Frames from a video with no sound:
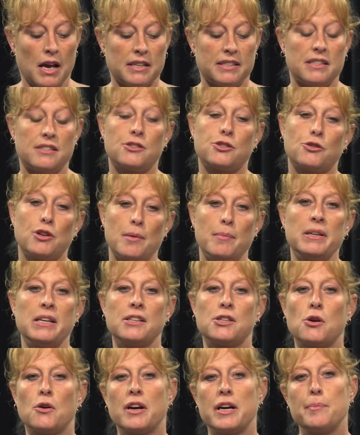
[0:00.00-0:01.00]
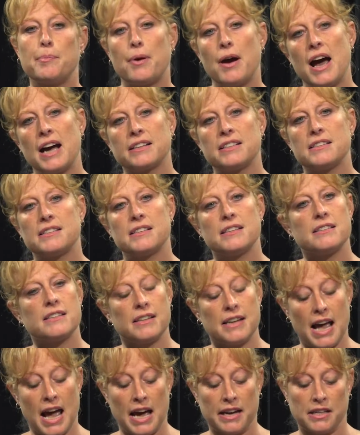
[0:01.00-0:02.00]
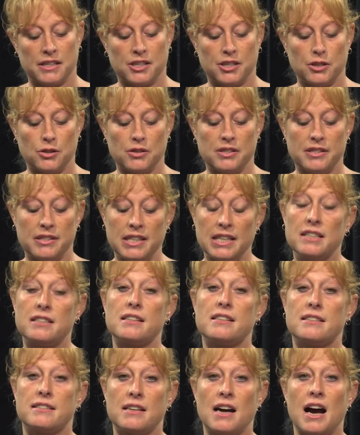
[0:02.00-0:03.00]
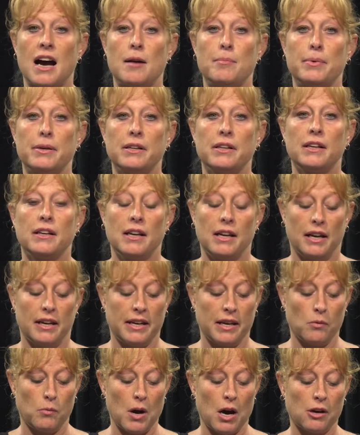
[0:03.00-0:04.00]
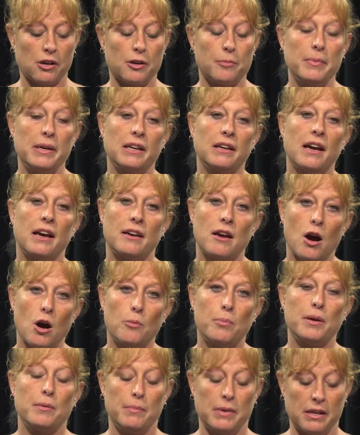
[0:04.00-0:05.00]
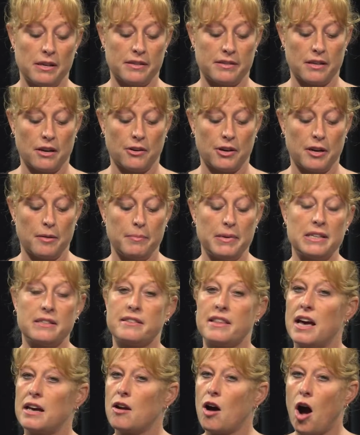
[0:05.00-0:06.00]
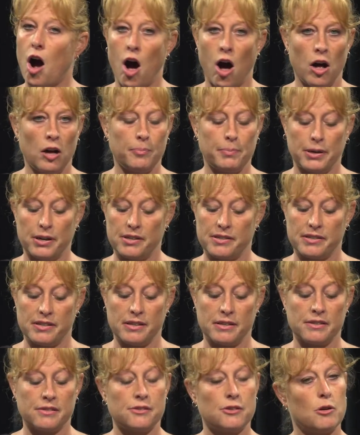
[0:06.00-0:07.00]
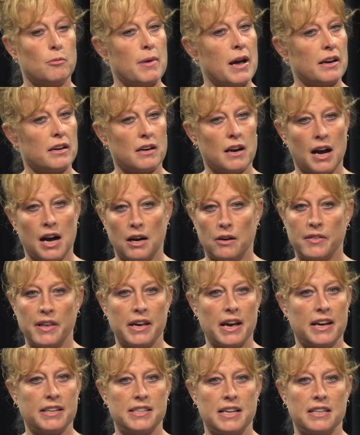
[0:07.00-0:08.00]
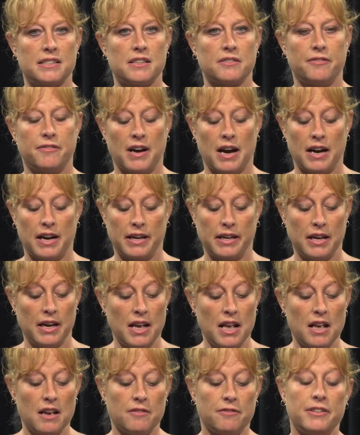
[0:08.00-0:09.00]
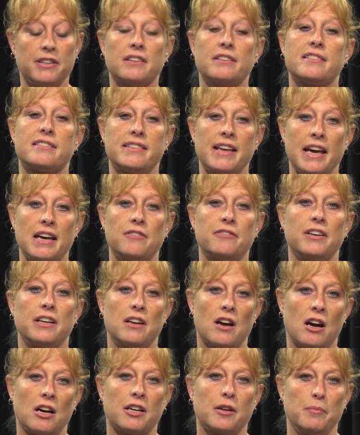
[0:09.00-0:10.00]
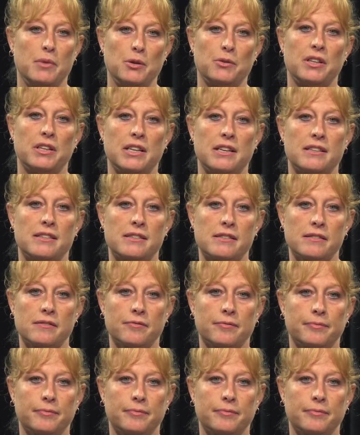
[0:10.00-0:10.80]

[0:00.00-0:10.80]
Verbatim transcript: Discriminatory practices and attitudes need to stop, and a welcoming and open Minnesota means that all persons, no matter how they identify, feel safe in our communities.